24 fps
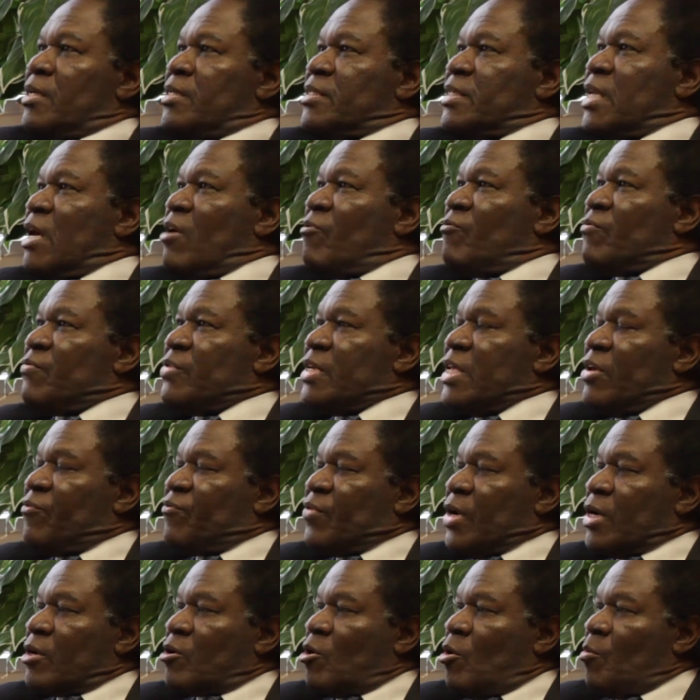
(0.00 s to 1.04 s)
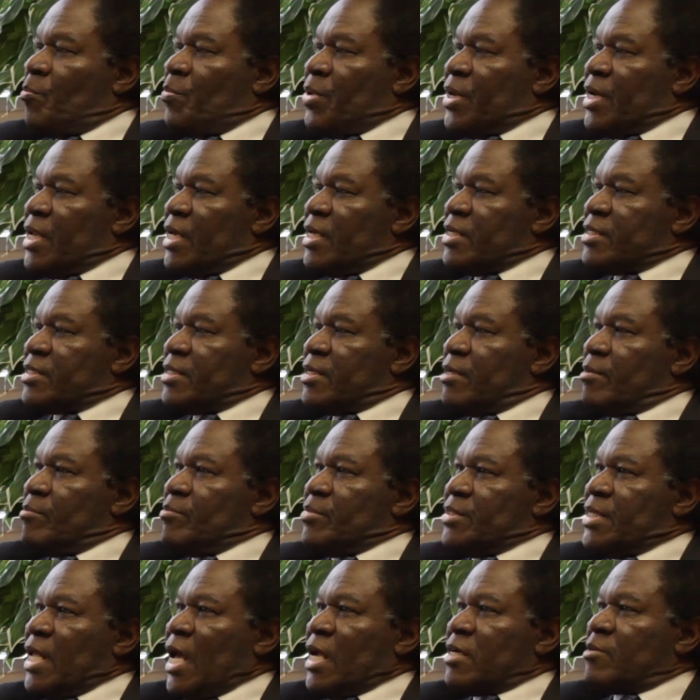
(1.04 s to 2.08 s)
There are different companies
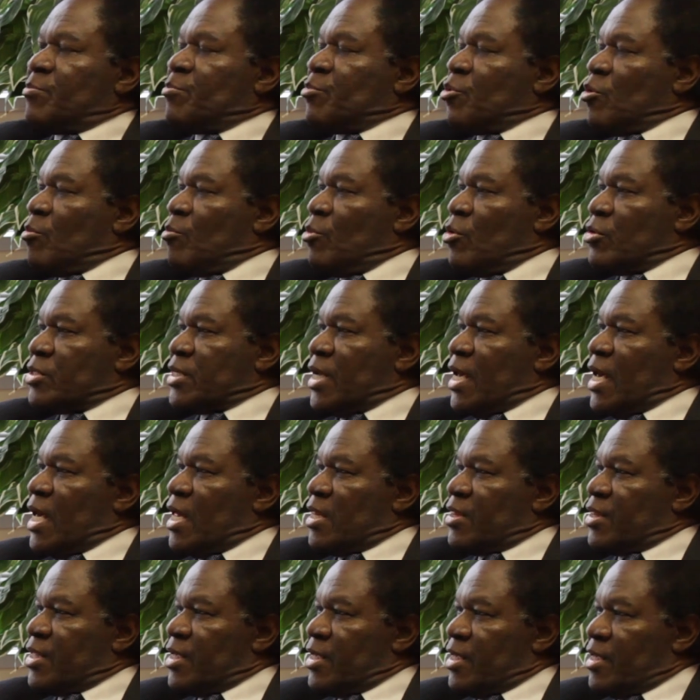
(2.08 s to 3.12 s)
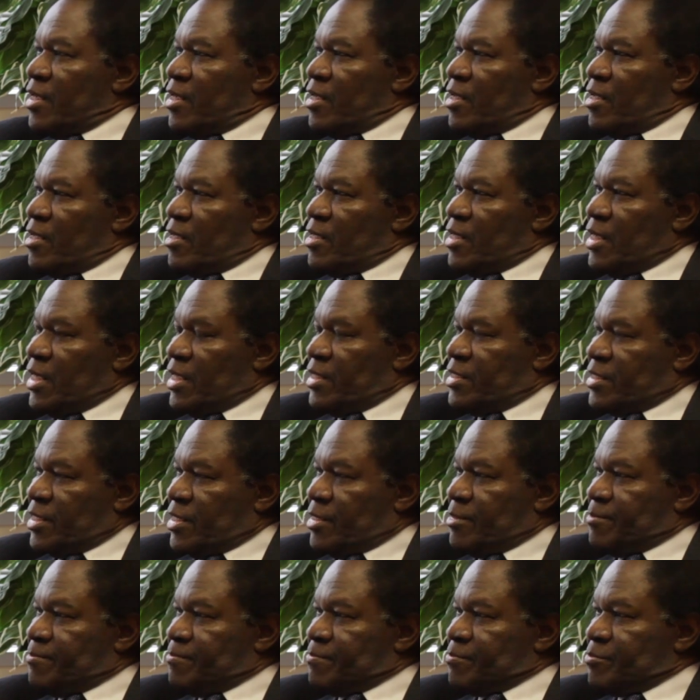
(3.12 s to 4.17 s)
that promote healthy
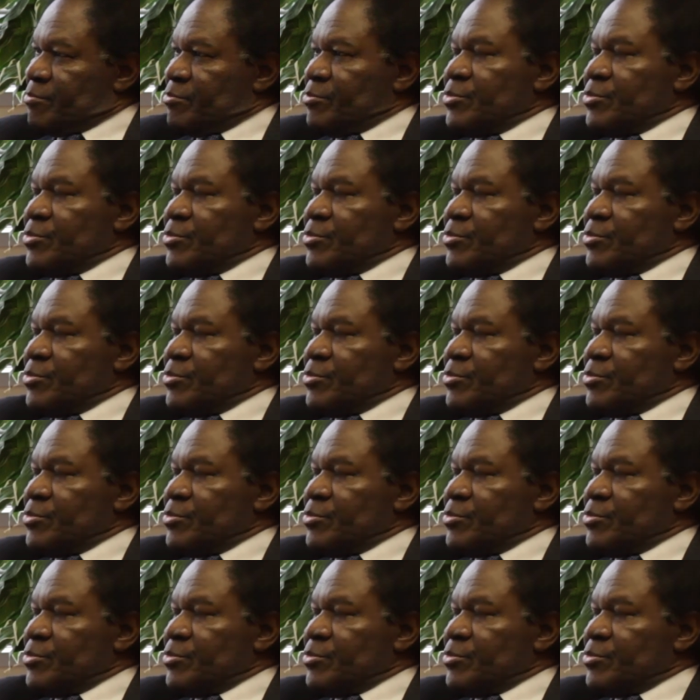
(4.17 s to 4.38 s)
eating